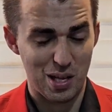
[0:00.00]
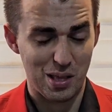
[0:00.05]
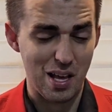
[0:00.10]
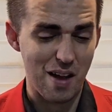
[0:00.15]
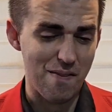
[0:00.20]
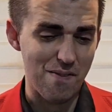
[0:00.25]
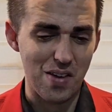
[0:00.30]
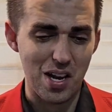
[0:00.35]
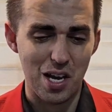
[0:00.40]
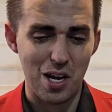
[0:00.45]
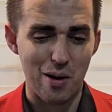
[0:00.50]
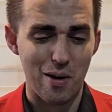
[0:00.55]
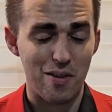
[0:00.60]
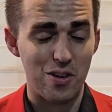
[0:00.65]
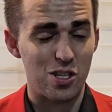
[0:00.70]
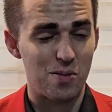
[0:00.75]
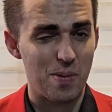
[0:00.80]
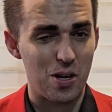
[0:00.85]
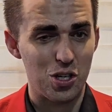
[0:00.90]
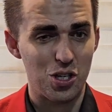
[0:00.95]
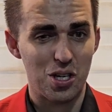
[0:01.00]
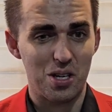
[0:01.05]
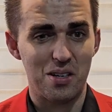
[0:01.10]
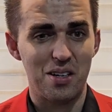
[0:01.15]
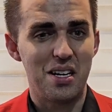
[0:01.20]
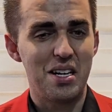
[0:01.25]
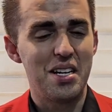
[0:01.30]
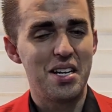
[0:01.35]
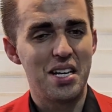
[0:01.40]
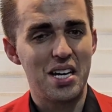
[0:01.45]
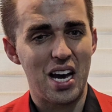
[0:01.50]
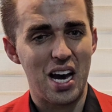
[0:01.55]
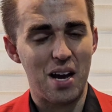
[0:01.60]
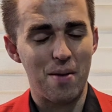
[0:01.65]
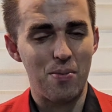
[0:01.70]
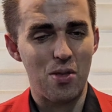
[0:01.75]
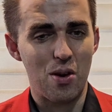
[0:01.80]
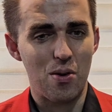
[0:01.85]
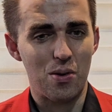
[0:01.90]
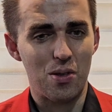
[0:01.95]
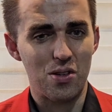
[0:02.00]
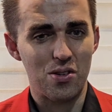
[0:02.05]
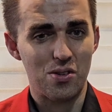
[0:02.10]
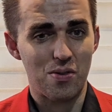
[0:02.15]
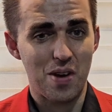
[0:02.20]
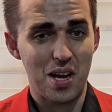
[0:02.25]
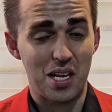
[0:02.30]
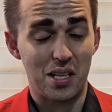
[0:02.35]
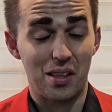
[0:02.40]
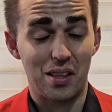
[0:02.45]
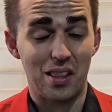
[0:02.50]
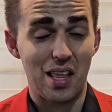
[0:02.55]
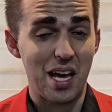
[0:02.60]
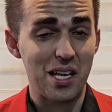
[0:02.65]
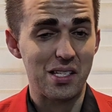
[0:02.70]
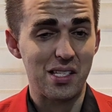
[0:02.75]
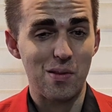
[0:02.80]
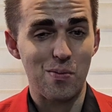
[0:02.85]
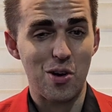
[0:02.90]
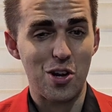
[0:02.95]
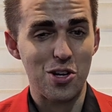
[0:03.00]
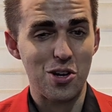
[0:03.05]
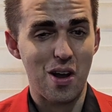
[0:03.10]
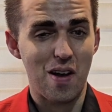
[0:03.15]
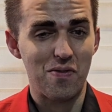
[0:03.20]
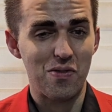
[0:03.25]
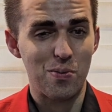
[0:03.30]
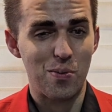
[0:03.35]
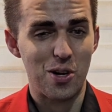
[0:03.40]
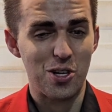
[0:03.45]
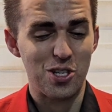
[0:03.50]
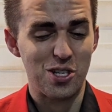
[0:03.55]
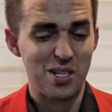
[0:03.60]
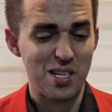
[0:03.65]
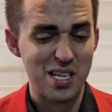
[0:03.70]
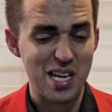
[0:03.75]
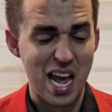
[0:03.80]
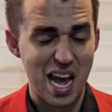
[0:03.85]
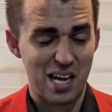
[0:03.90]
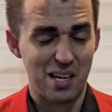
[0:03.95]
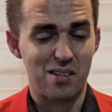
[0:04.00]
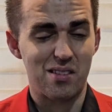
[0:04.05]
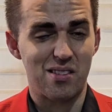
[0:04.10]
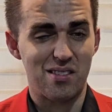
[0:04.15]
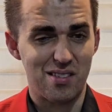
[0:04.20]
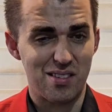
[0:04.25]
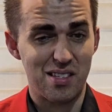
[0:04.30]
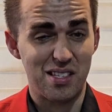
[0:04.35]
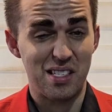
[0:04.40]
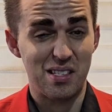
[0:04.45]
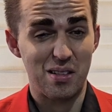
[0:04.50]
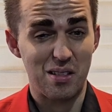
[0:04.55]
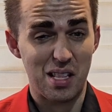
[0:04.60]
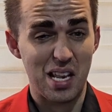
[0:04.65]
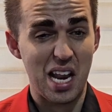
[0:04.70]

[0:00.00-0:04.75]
And that video I just mentioned up there on the screen, that's the one you have to watch next